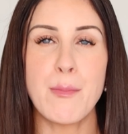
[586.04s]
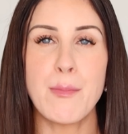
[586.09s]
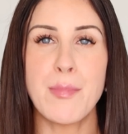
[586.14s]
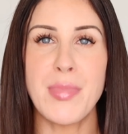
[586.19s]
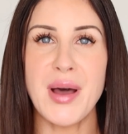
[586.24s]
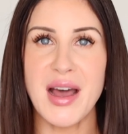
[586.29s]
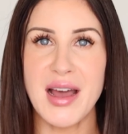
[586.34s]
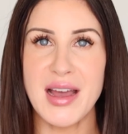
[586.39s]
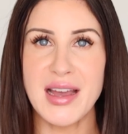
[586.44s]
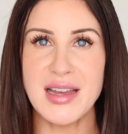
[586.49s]

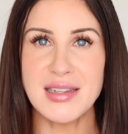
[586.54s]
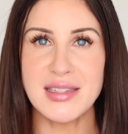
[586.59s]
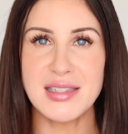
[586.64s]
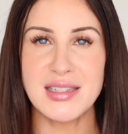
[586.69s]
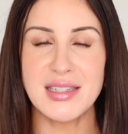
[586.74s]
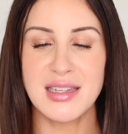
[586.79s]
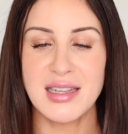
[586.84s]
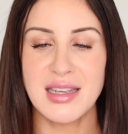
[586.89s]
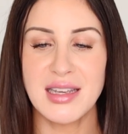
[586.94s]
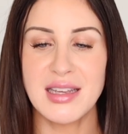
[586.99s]
but
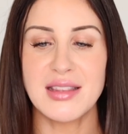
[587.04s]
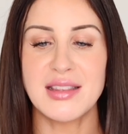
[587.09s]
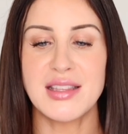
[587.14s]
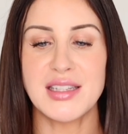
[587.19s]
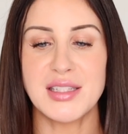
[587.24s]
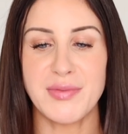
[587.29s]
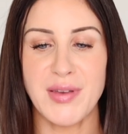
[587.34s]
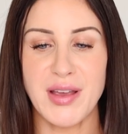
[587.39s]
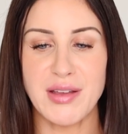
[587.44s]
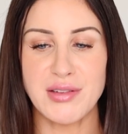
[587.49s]

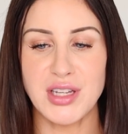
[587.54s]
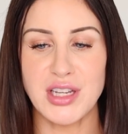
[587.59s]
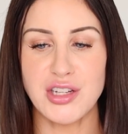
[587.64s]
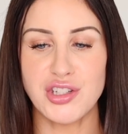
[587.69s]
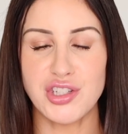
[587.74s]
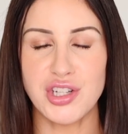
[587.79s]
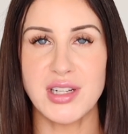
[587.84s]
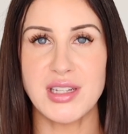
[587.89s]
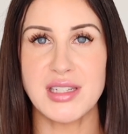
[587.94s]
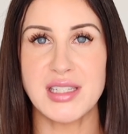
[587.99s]
this
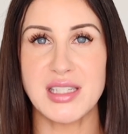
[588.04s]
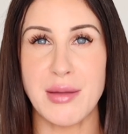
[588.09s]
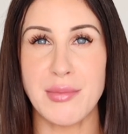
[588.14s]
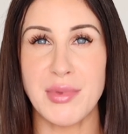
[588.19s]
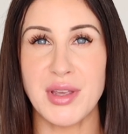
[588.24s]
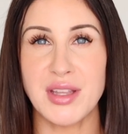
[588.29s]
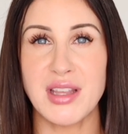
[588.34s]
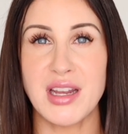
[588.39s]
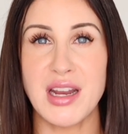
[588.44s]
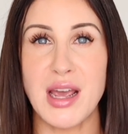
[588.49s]
foundation is
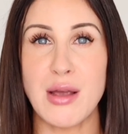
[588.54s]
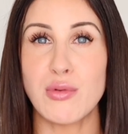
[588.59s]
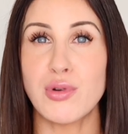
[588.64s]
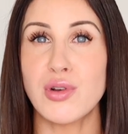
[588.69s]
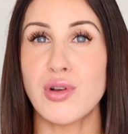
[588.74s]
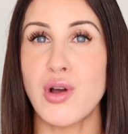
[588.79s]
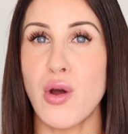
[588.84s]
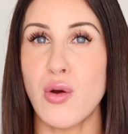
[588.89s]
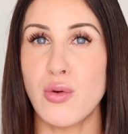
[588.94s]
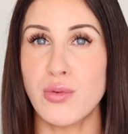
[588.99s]
something that I
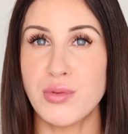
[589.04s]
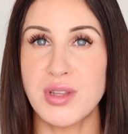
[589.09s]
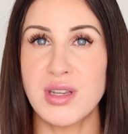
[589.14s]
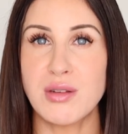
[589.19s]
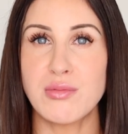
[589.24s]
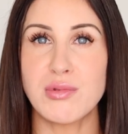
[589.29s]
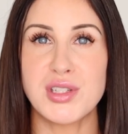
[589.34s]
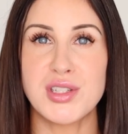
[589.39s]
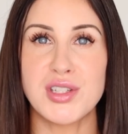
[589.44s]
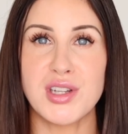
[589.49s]
will
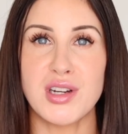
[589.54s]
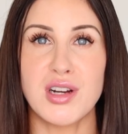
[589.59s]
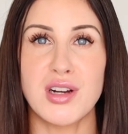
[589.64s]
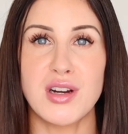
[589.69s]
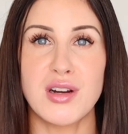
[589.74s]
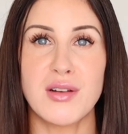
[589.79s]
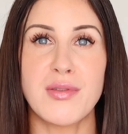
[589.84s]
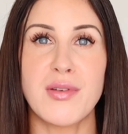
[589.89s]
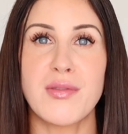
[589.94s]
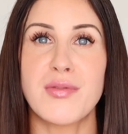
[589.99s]
only
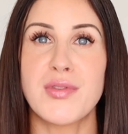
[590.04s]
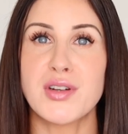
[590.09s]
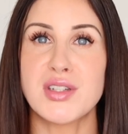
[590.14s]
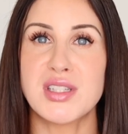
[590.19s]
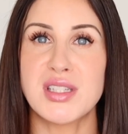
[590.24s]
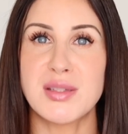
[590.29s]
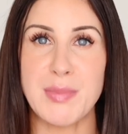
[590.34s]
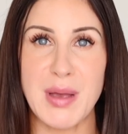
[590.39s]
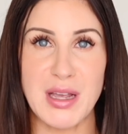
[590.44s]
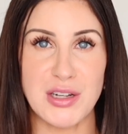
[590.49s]
reserve for
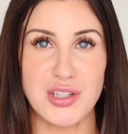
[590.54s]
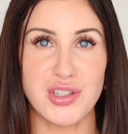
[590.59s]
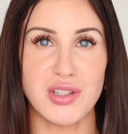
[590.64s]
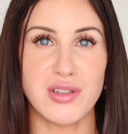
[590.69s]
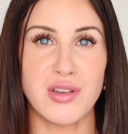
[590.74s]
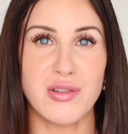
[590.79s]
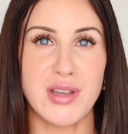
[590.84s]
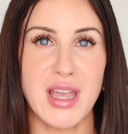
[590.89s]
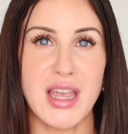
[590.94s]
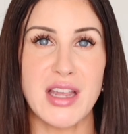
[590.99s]
special
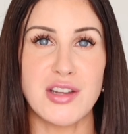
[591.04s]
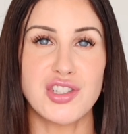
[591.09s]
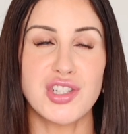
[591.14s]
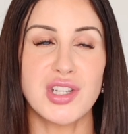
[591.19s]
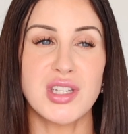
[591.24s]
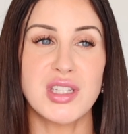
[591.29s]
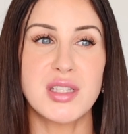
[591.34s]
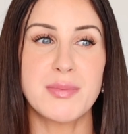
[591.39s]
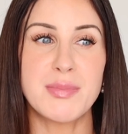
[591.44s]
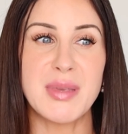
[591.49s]

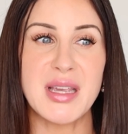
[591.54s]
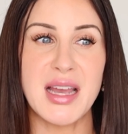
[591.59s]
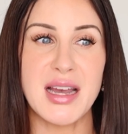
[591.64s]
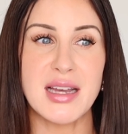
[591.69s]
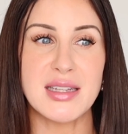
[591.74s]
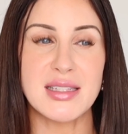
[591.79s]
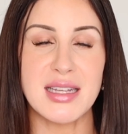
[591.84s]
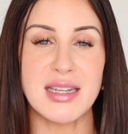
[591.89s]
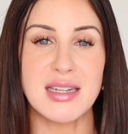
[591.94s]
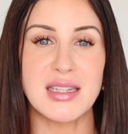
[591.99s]
occasions
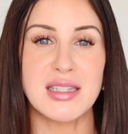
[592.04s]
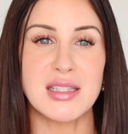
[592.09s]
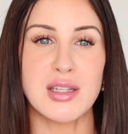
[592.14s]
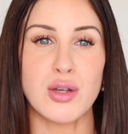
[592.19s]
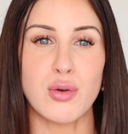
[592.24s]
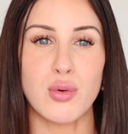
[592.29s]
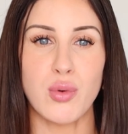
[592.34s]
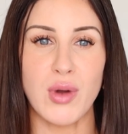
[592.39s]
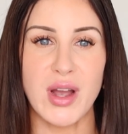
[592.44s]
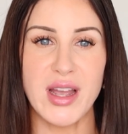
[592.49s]
because it is
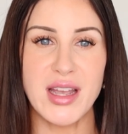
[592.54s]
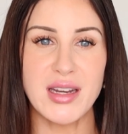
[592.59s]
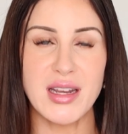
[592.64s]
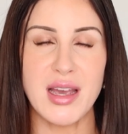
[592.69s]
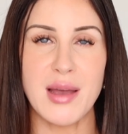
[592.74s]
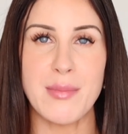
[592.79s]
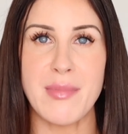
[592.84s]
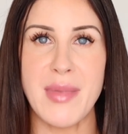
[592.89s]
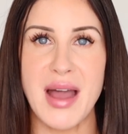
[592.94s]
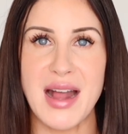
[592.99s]
quite
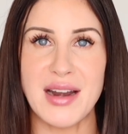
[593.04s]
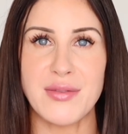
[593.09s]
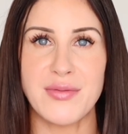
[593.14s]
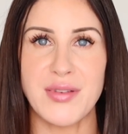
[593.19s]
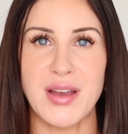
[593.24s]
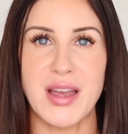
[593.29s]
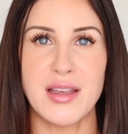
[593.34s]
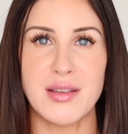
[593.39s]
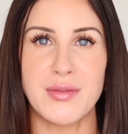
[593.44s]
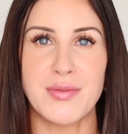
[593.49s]
a
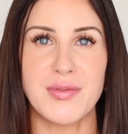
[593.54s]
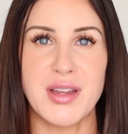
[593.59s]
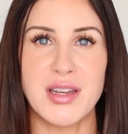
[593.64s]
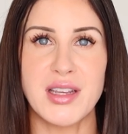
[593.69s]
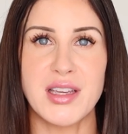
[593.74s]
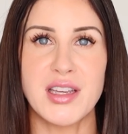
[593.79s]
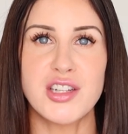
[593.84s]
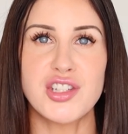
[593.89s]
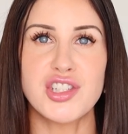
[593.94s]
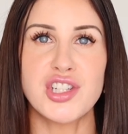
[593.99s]
mattifying
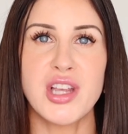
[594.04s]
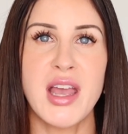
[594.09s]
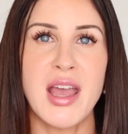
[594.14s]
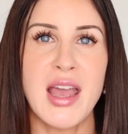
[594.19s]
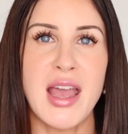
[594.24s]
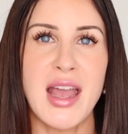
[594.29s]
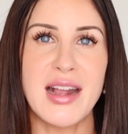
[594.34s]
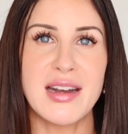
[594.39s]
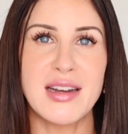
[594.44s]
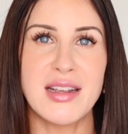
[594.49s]
finish.
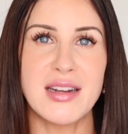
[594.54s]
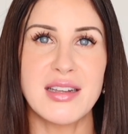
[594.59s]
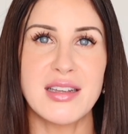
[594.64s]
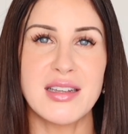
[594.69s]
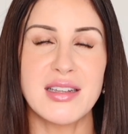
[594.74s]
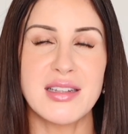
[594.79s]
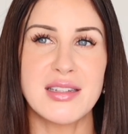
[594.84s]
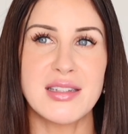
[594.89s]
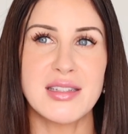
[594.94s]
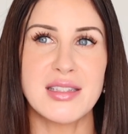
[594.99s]
And it
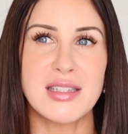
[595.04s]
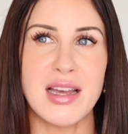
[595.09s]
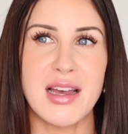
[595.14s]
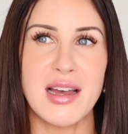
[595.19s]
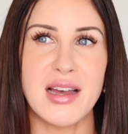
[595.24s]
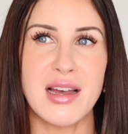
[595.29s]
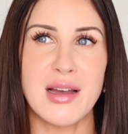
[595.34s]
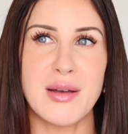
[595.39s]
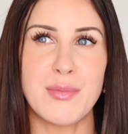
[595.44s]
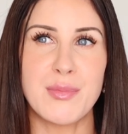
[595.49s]
is,
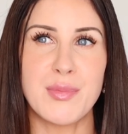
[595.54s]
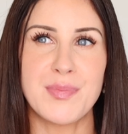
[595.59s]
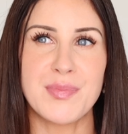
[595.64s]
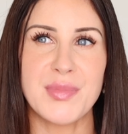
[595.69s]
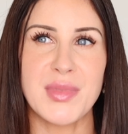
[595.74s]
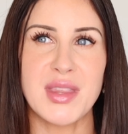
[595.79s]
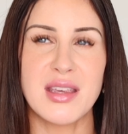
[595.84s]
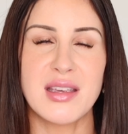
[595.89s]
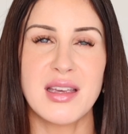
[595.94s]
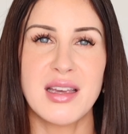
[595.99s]
I
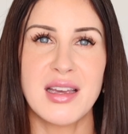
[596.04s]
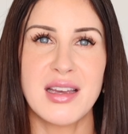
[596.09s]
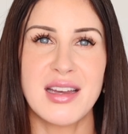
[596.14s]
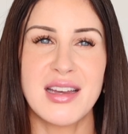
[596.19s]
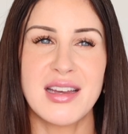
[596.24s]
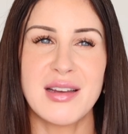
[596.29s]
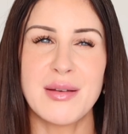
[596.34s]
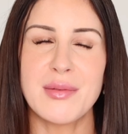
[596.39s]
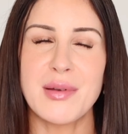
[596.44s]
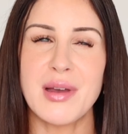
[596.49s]

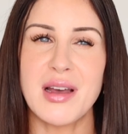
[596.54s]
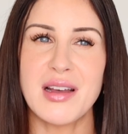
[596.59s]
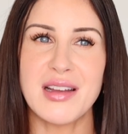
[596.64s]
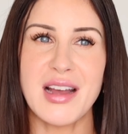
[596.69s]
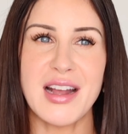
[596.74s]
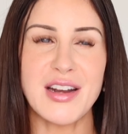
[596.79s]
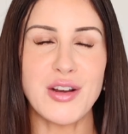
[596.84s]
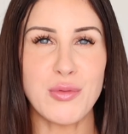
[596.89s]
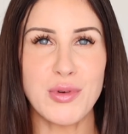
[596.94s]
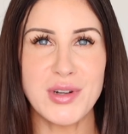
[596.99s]

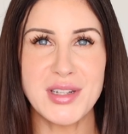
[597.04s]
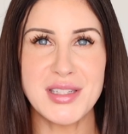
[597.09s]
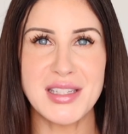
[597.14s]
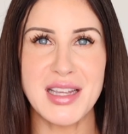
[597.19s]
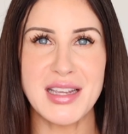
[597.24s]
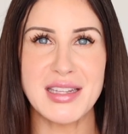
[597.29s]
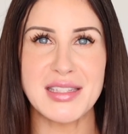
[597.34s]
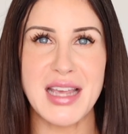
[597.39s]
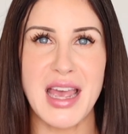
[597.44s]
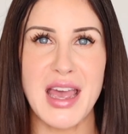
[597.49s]
I don't want to
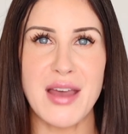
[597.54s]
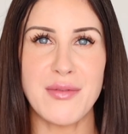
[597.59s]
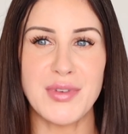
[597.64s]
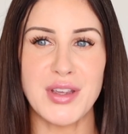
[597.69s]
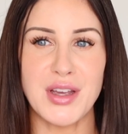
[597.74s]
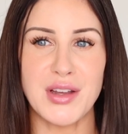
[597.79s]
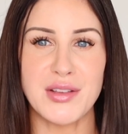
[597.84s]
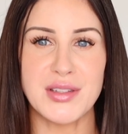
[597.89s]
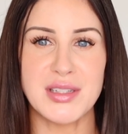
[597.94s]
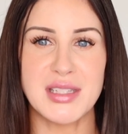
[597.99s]
say it's
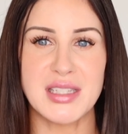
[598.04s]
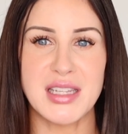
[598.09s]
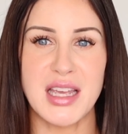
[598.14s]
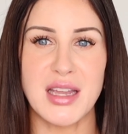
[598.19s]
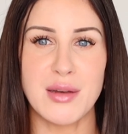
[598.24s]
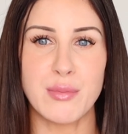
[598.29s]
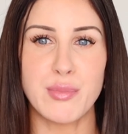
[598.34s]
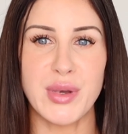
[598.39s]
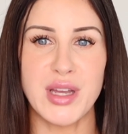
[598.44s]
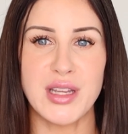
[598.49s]
heavy on the
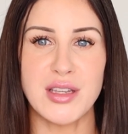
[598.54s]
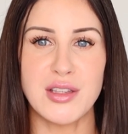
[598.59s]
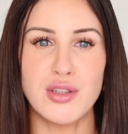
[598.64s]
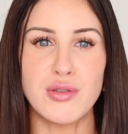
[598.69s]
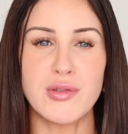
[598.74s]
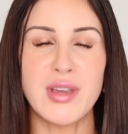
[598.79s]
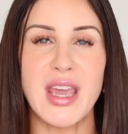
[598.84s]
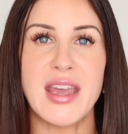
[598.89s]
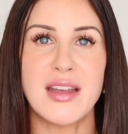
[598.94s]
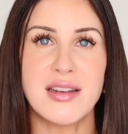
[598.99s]
skin, but
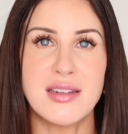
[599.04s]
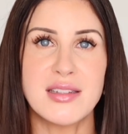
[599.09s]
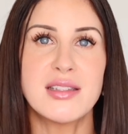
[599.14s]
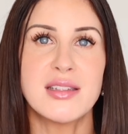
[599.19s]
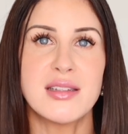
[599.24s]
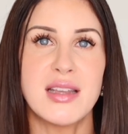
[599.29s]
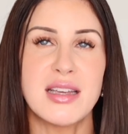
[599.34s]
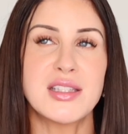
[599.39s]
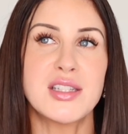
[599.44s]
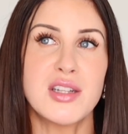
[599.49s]

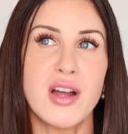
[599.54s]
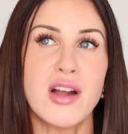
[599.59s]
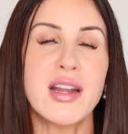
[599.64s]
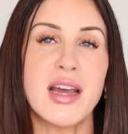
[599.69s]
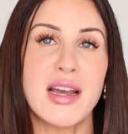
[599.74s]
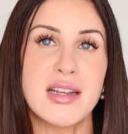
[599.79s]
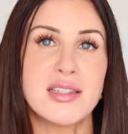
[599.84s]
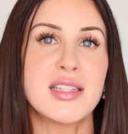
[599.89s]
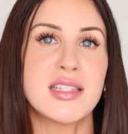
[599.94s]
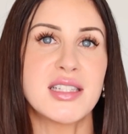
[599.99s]
it's not
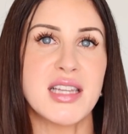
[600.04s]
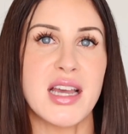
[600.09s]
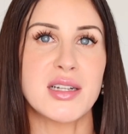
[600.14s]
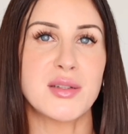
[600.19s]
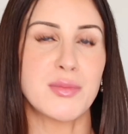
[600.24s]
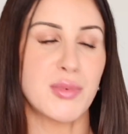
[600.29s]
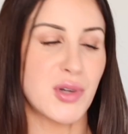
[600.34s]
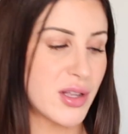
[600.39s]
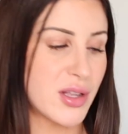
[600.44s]
undetectable